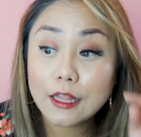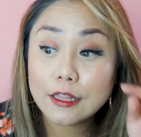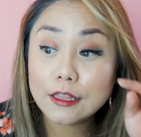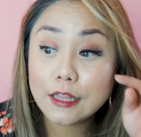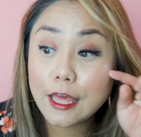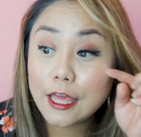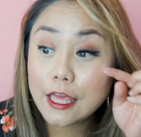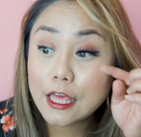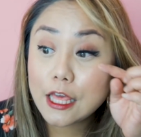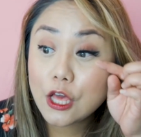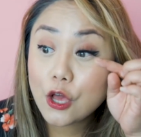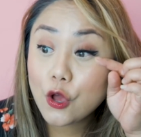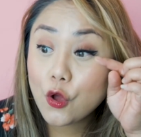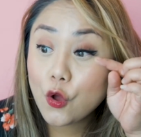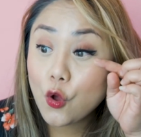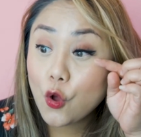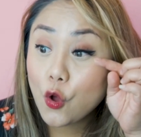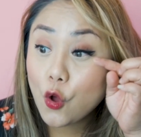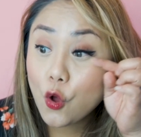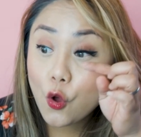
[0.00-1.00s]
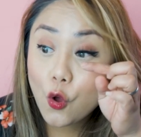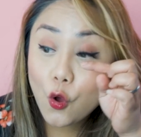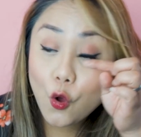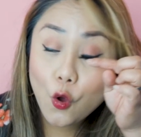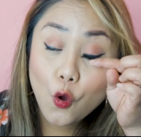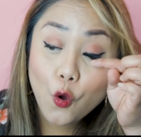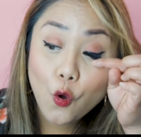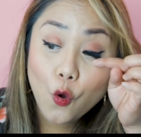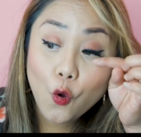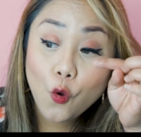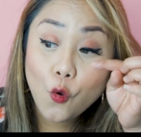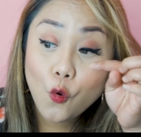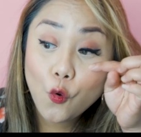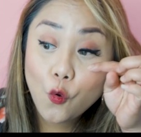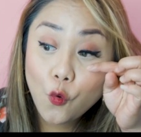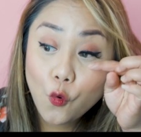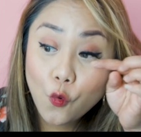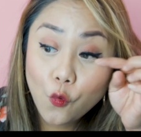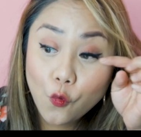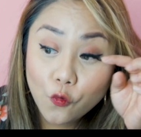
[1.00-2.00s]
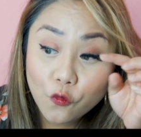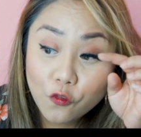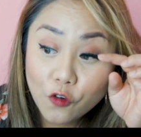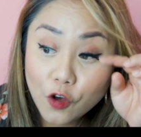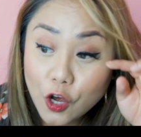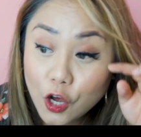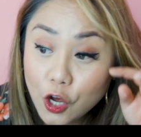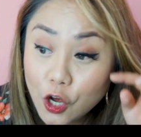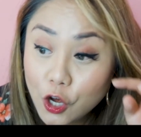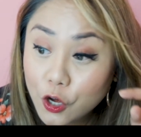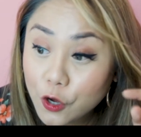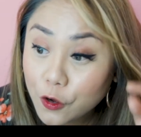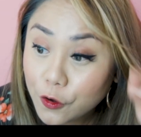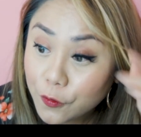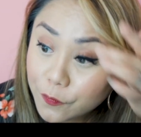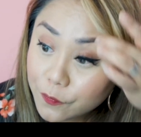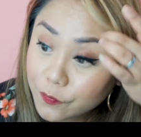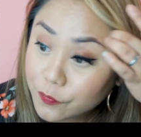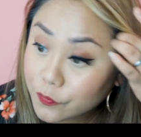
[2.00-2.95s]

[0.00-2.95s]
like over